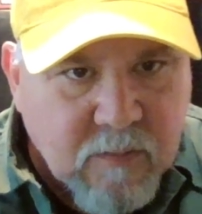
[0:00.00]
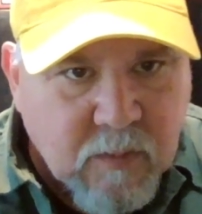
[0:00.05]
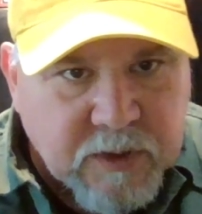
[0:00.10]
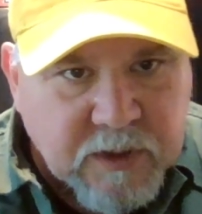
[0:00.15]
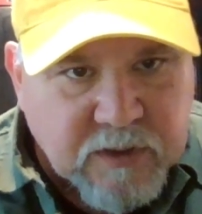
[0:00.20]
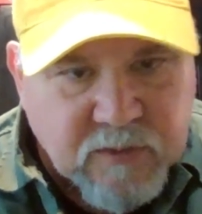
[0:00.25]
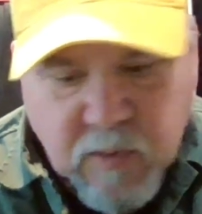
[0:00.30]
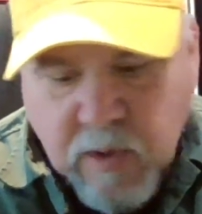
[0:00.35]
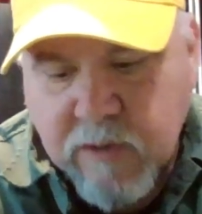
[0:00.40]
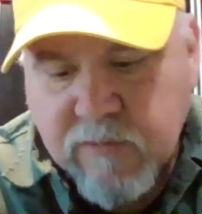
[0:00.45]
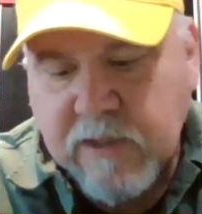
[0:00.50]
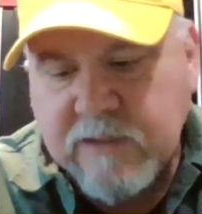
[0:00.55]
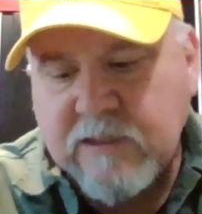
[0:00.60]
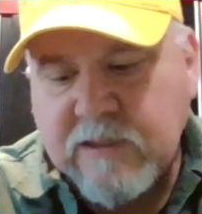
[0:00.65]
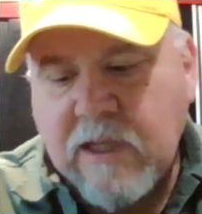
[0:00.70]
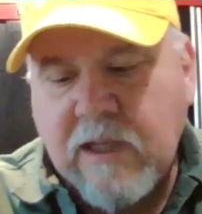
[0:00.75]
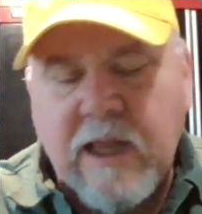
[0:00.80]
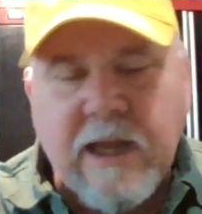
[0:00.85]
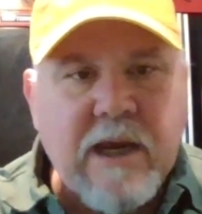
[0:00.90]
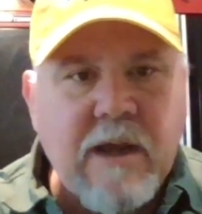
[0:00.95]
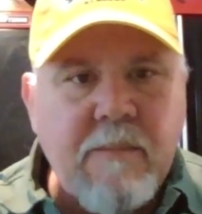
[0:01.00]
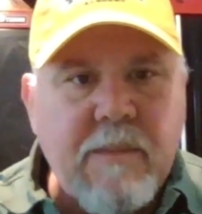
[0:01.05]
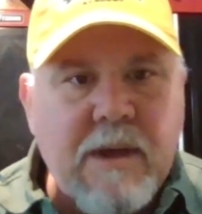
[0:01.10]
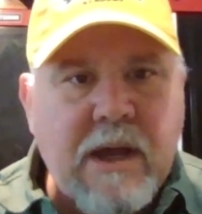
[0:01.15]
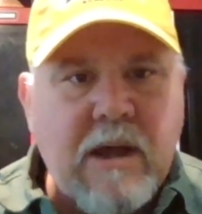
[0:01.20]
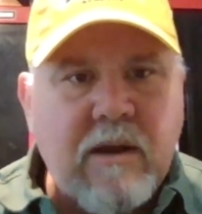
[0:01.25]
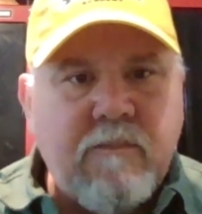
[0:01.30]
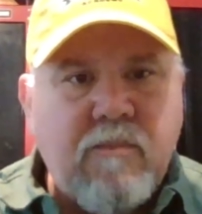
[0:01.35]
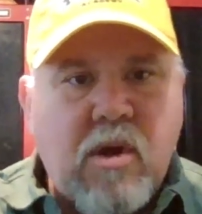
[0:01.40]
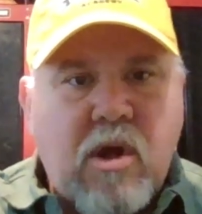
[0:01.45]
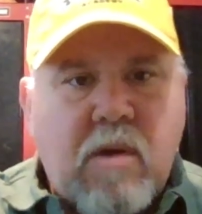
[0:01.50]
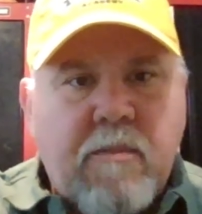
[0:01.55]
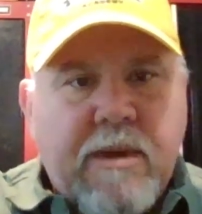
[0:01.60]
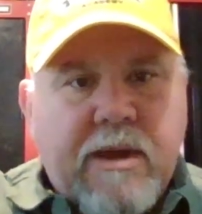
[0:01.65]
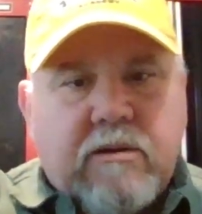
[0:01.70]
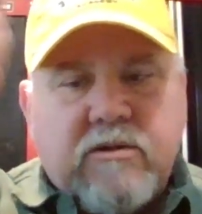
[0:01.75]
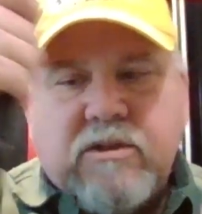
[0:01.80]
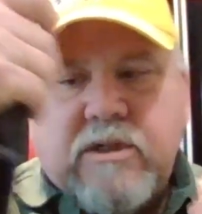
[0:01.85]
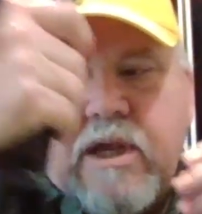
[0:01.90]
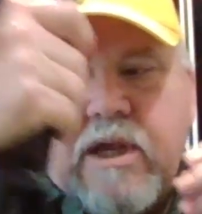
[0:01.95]
which is one of the things I like about
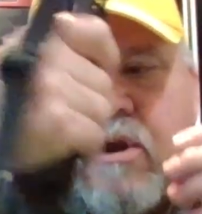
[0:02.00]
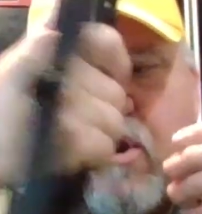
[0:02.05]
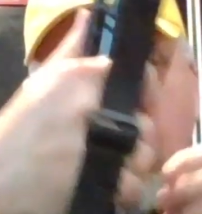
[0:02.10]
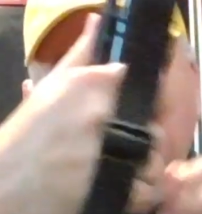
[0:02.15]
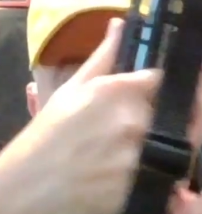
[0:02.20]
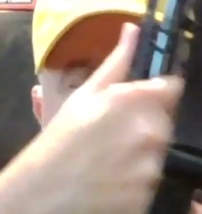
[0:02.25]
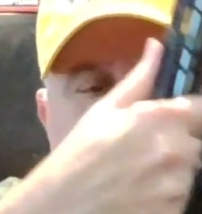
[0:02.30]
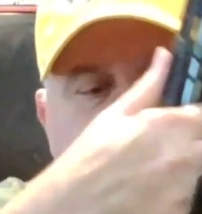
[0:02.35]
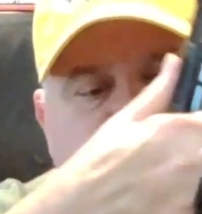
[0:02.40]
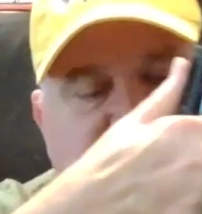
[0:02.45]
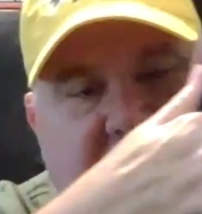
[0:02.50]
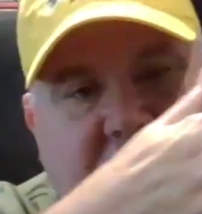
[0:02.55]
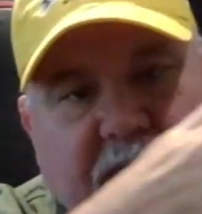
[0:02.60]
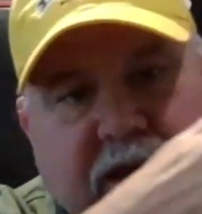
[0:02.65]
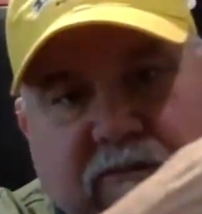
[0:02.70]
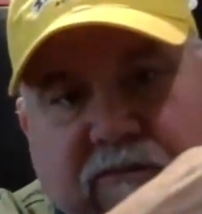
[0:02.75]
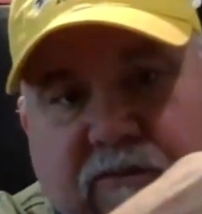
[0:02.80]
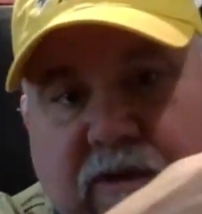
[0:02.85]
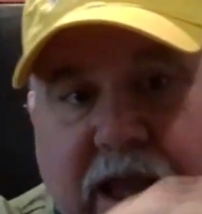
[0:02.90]
Palmetto State Armory. Is they have